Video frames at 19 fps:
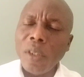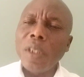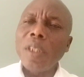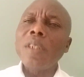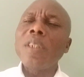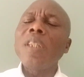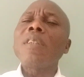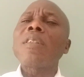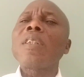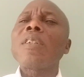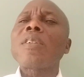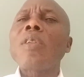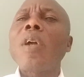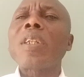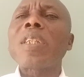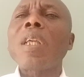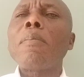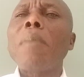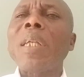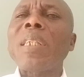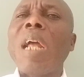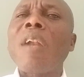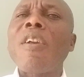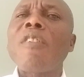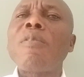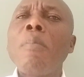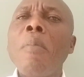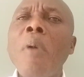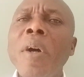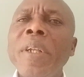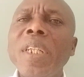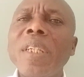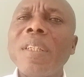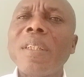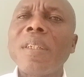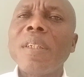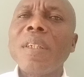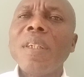This is not a matter of
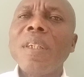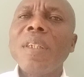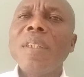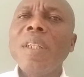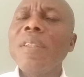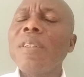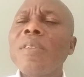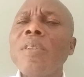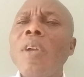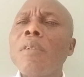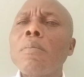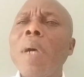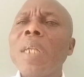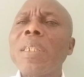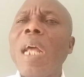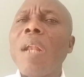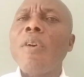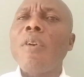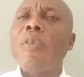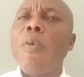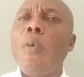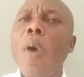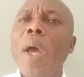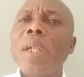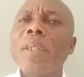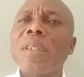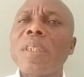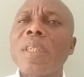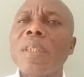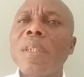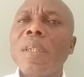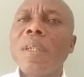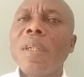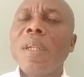money. This is not matter of wealth.